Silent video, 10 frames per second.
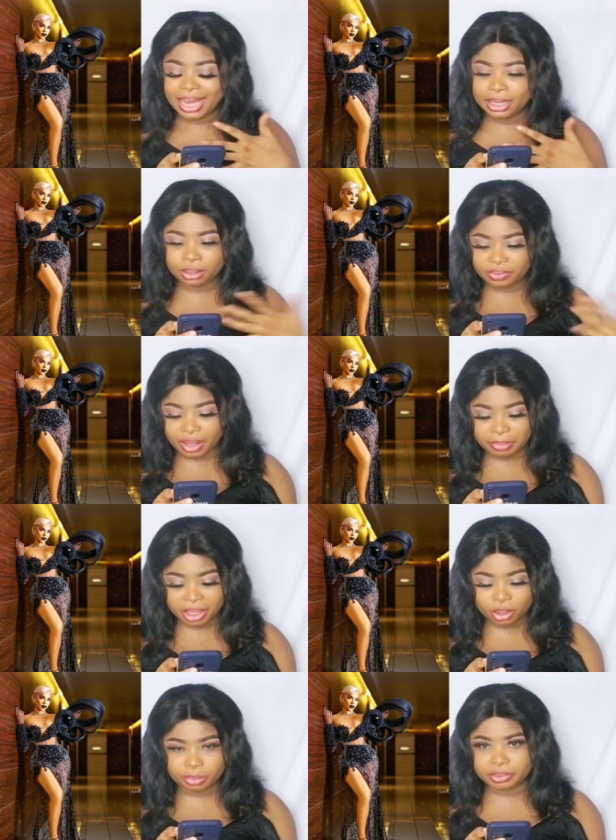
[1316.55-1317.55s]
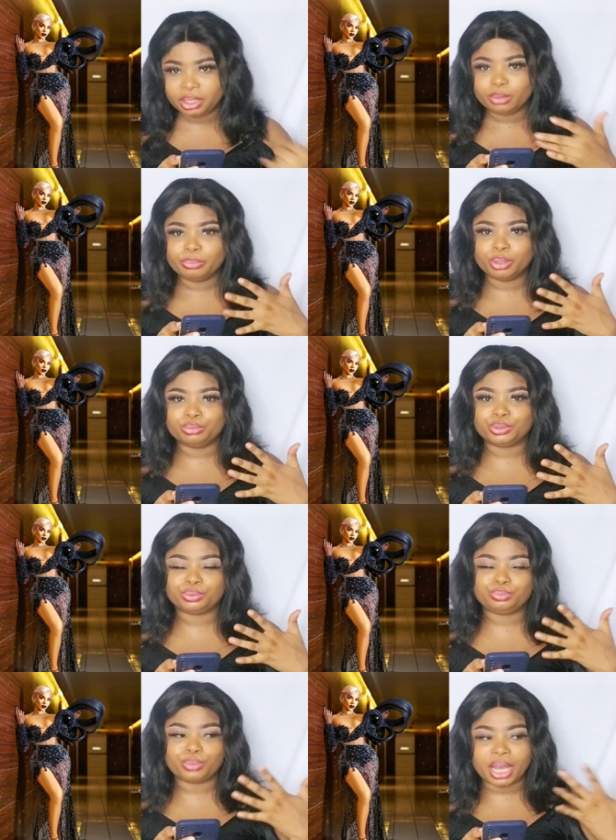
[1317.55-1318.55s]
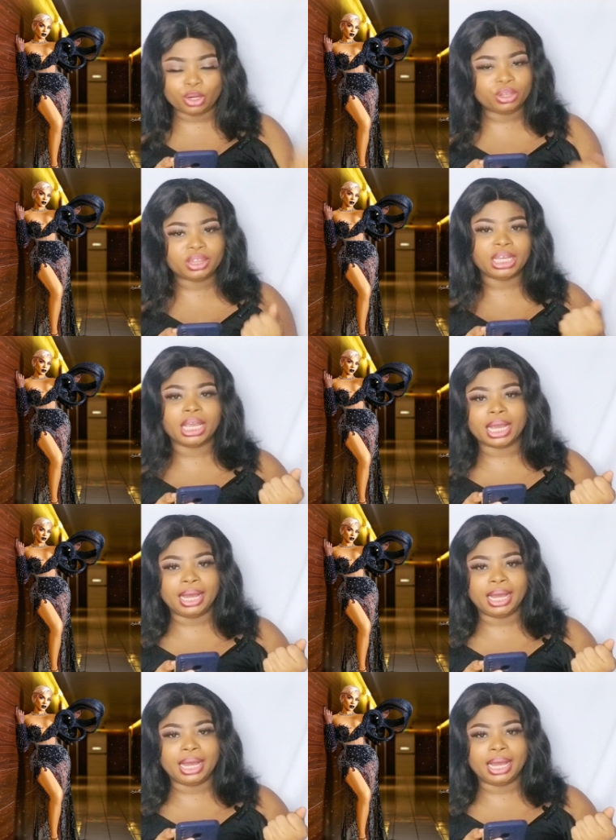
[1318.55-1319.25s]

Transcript: I love her makeup, but I don't think